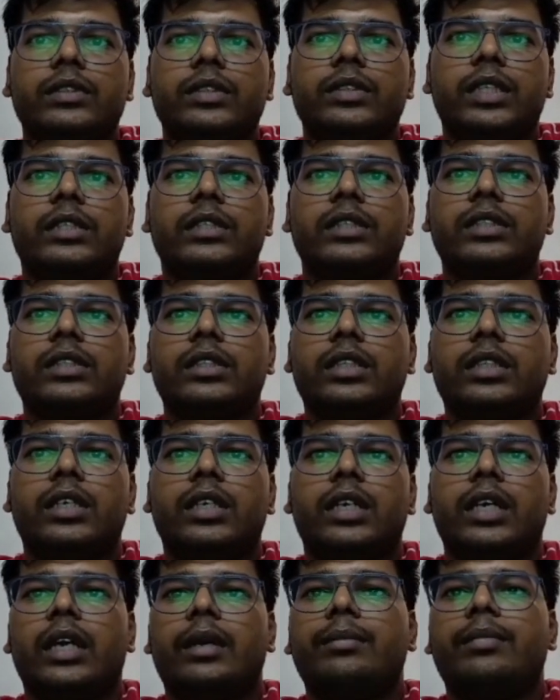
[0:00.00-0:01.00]
Then
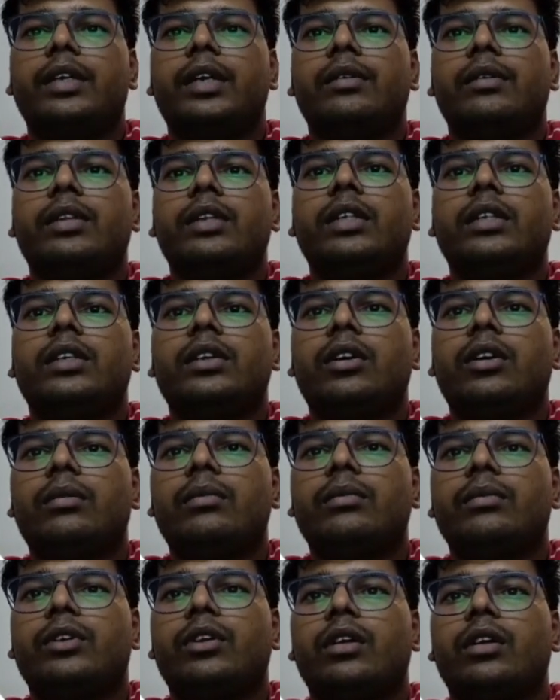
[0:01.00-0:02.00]
I have given the
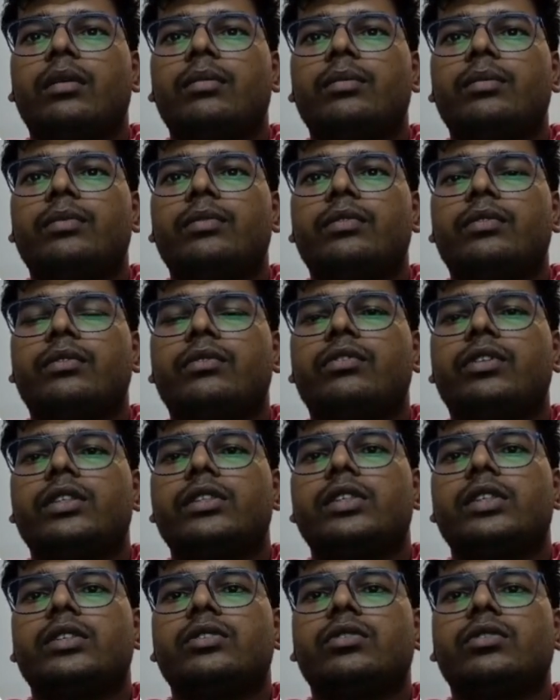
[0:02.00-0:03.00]
drop
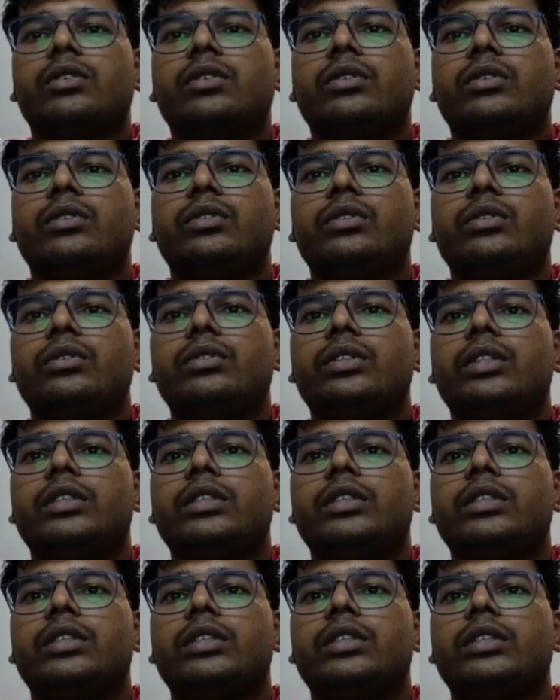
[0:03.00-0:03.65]
first is equal to true.